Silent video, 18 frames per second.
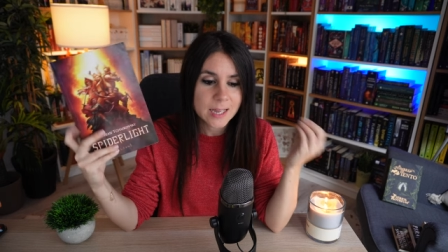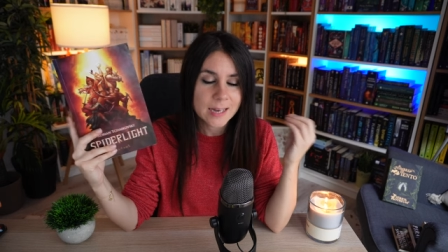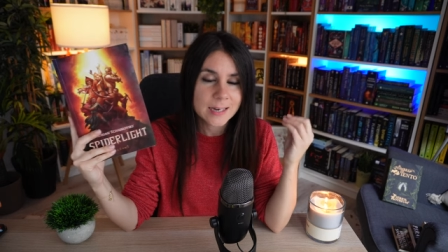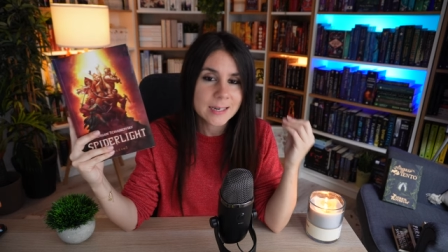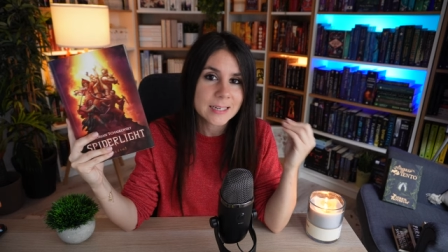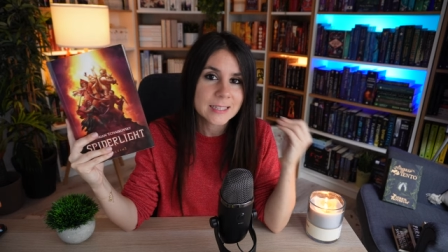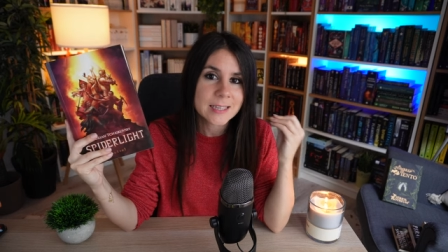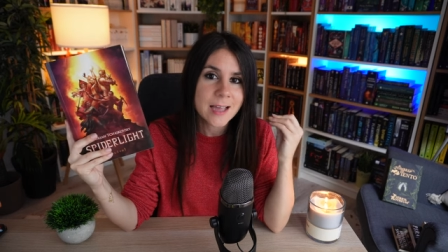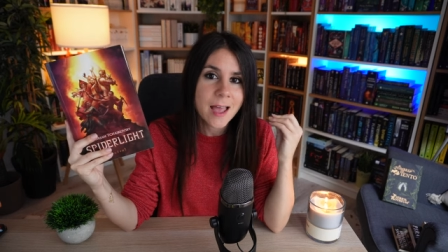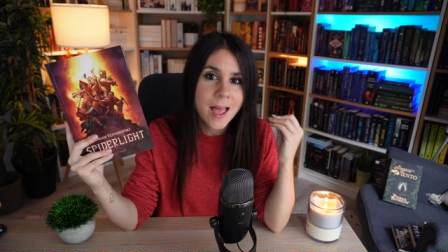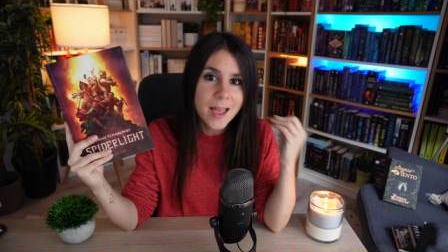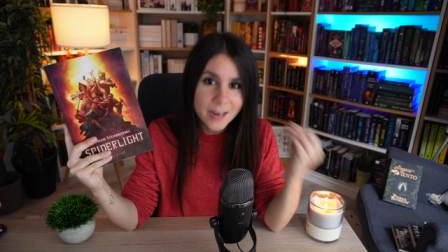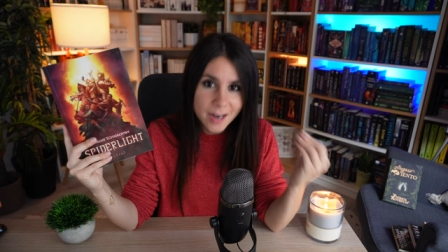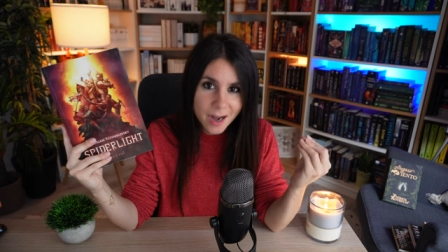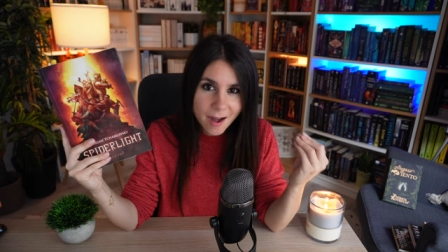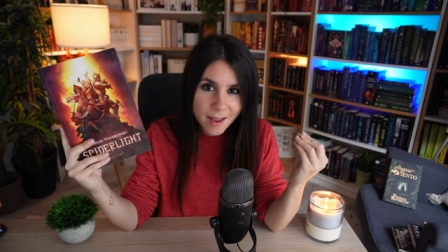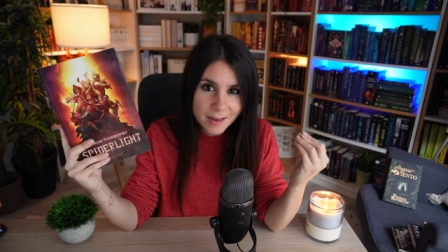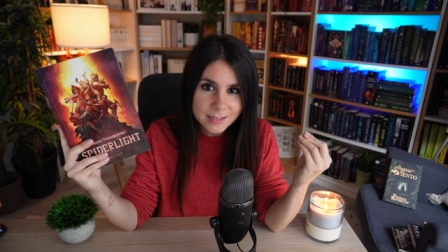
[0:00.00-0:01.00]
and these
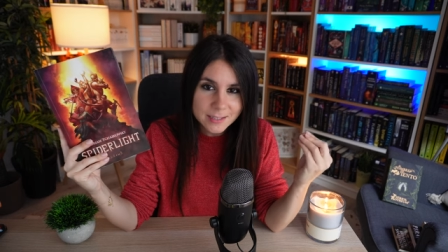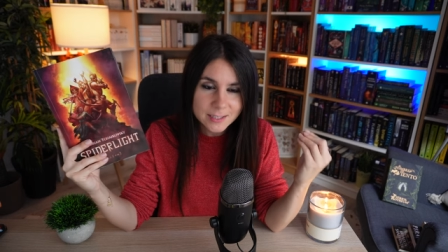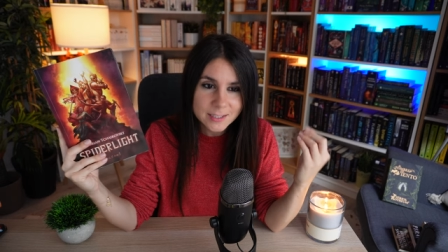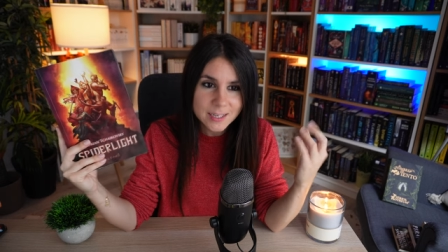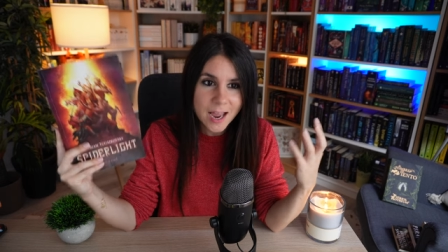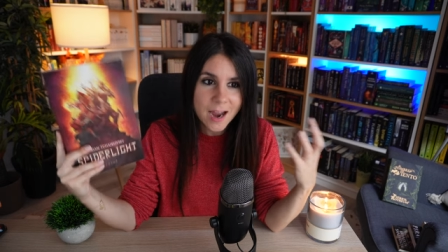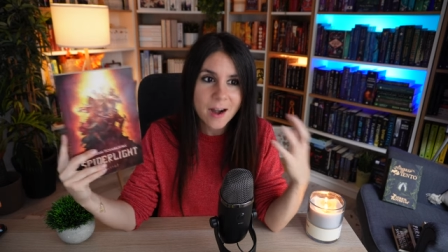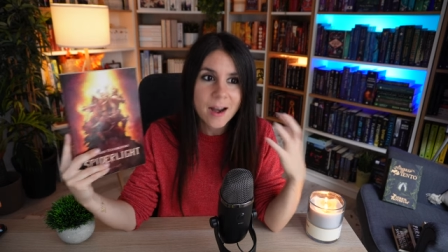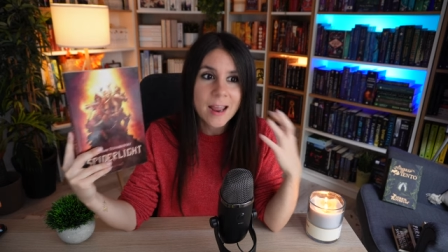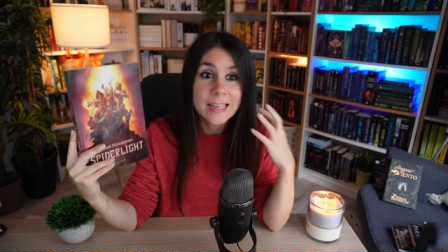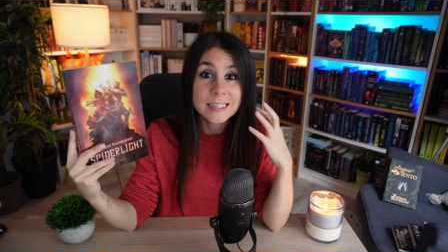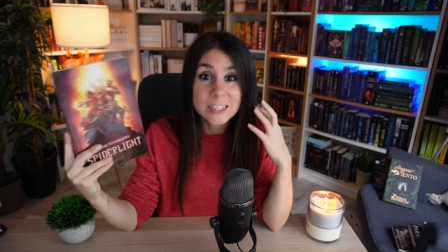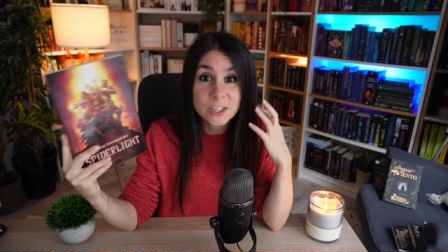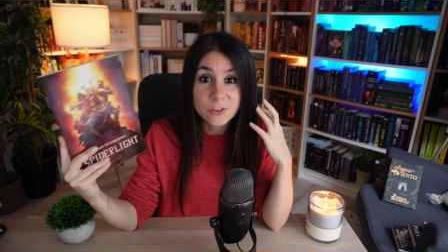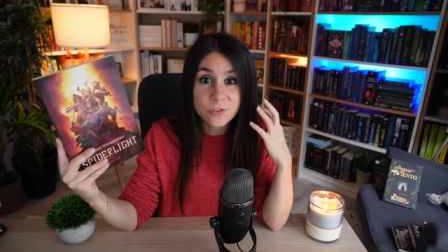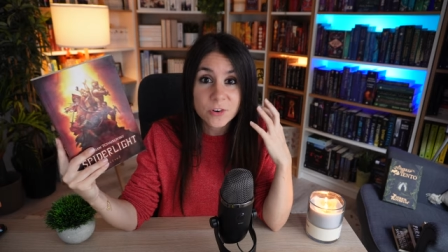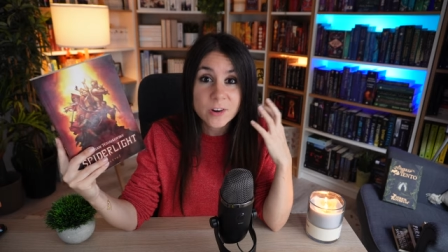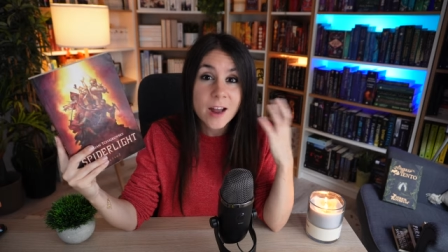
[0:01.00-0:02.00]
characters are
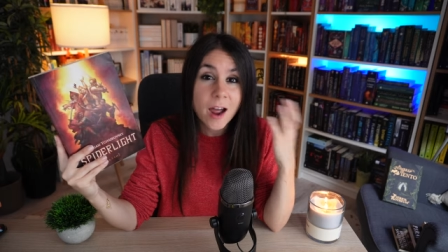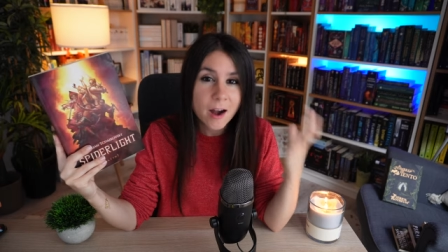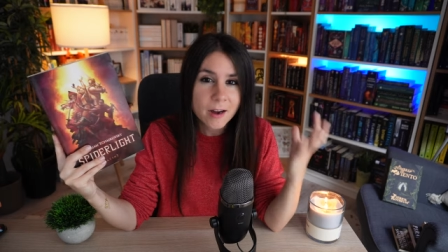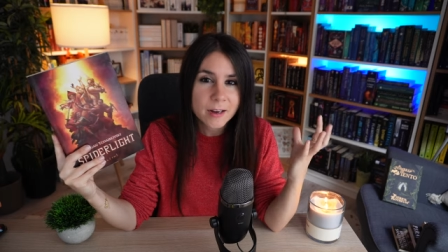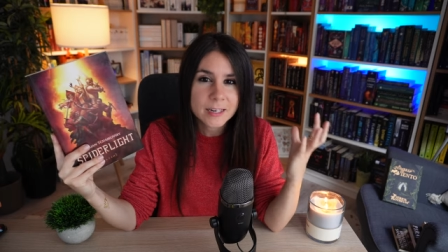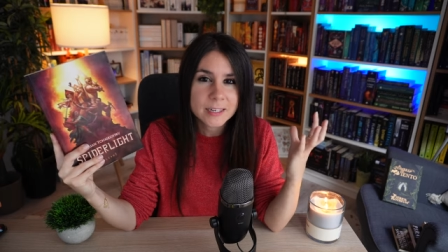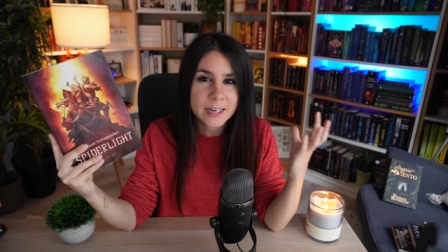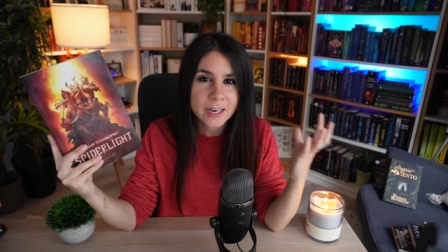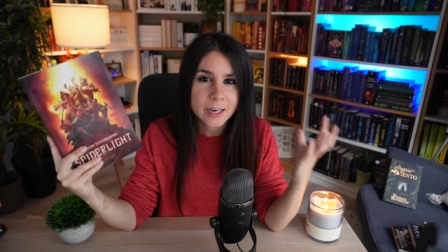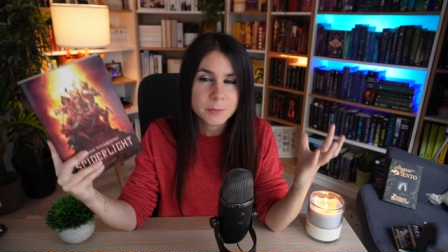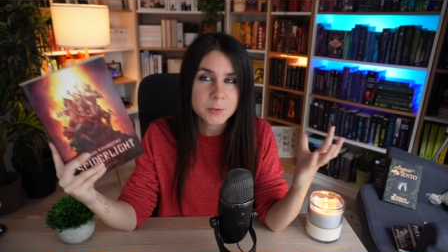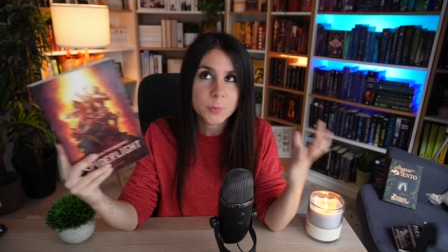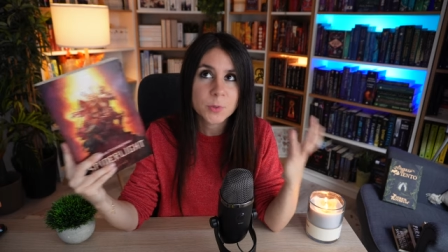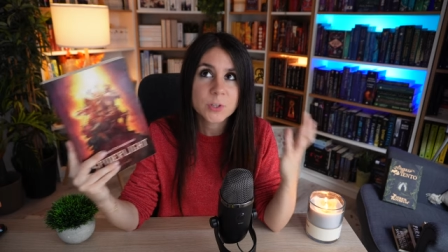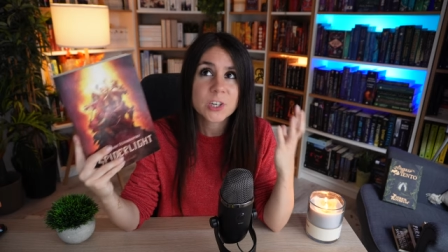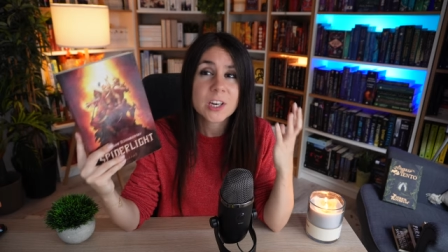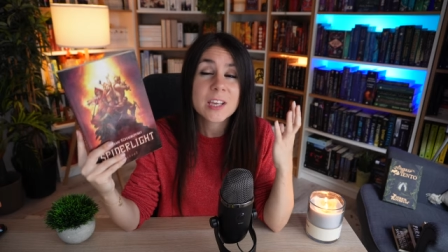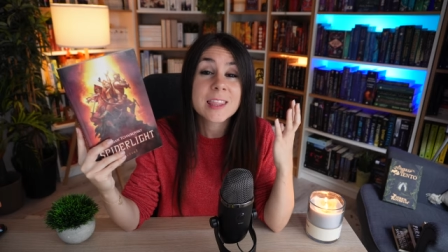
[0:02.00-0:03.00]
different archetypes,
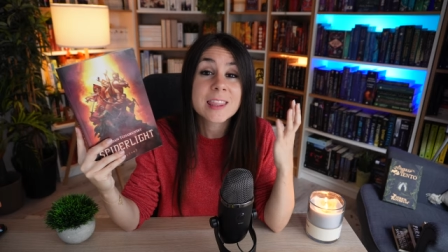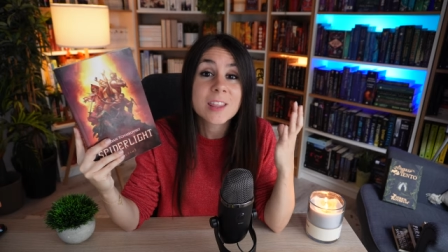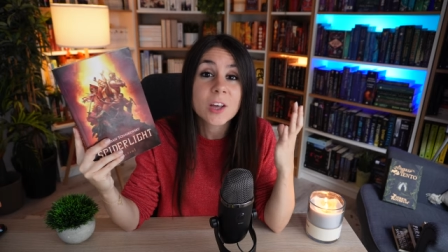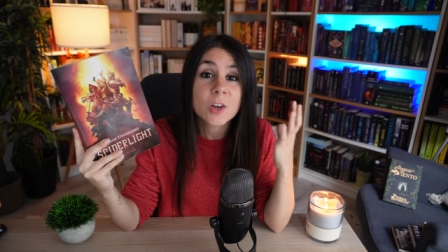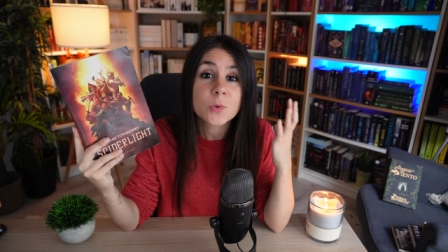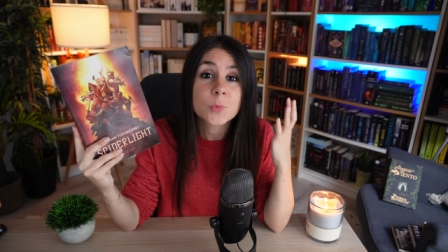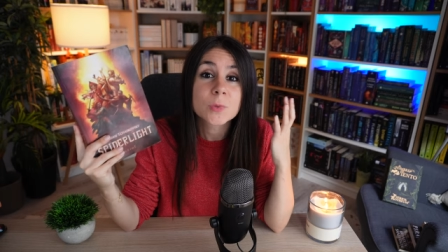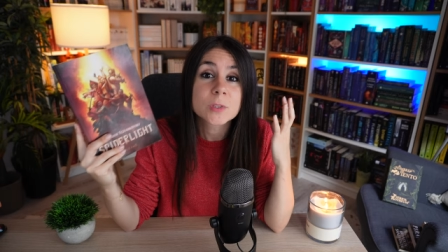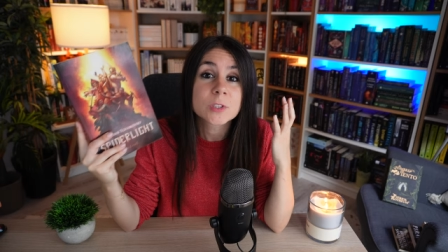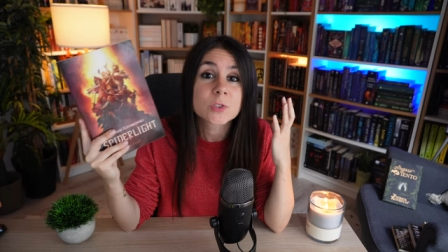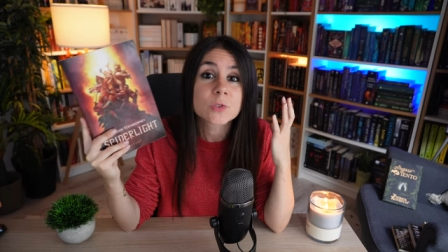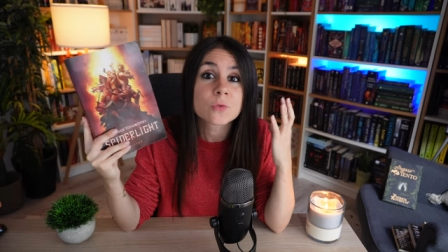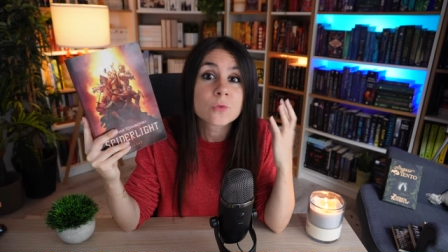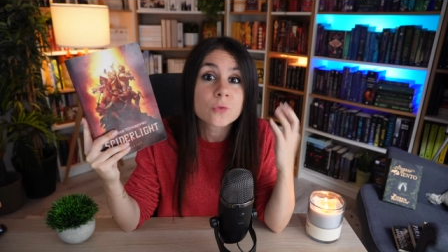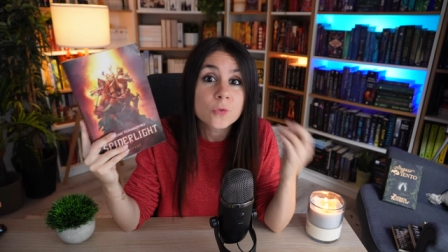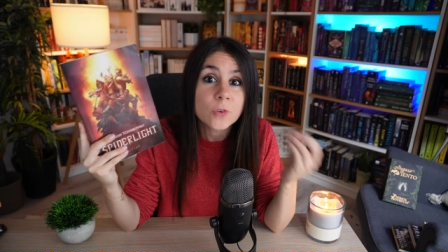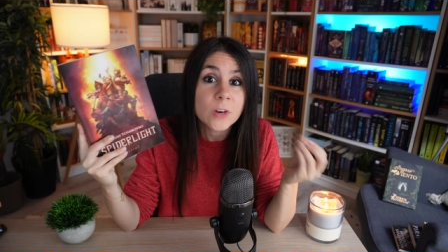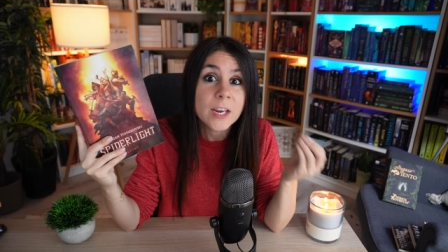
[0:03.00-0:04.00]
which I thought was
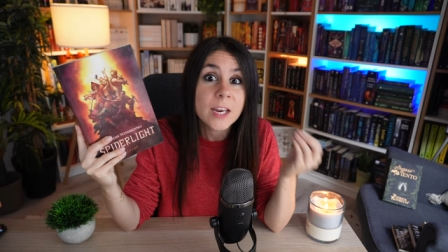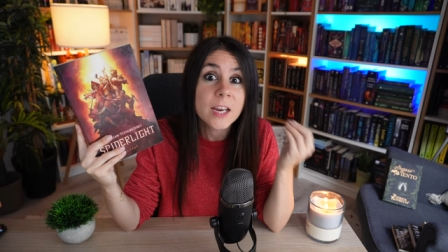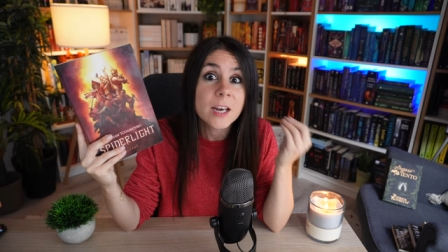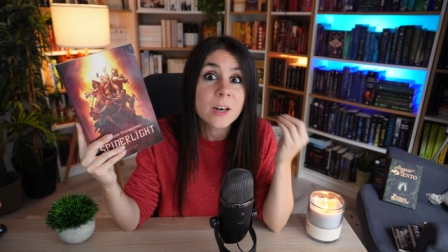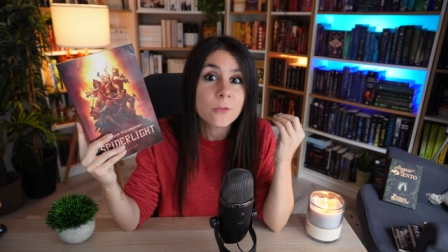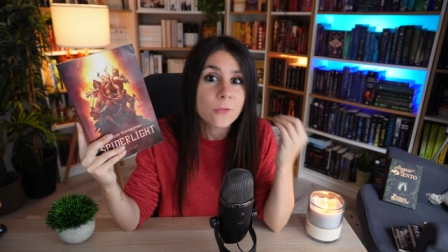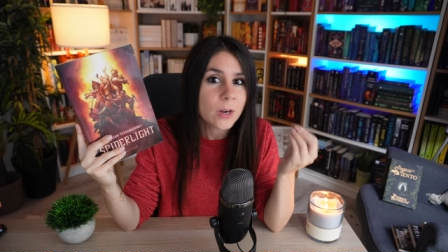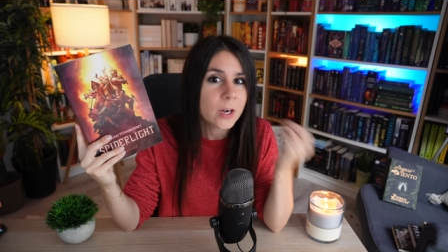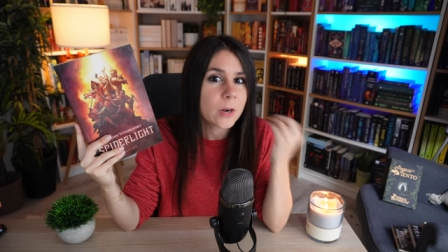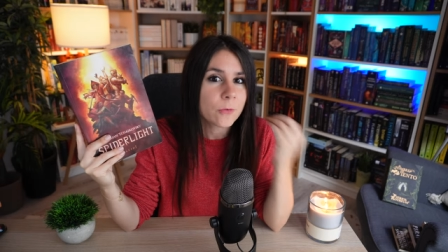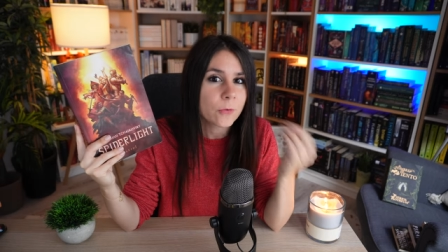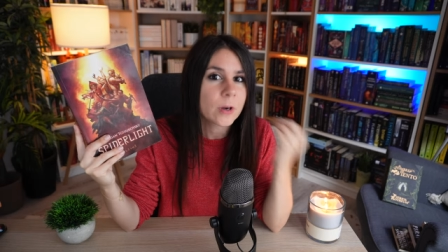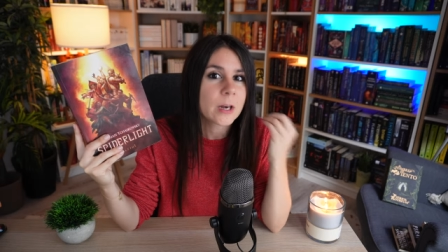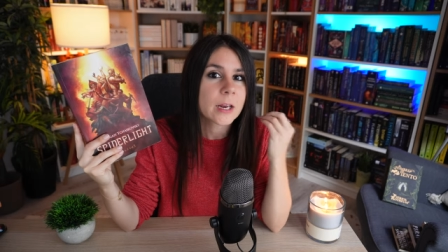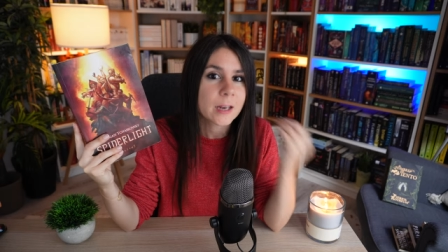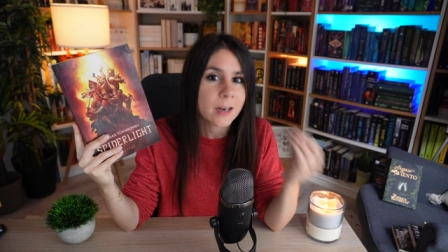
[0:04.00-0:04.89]
really, really, really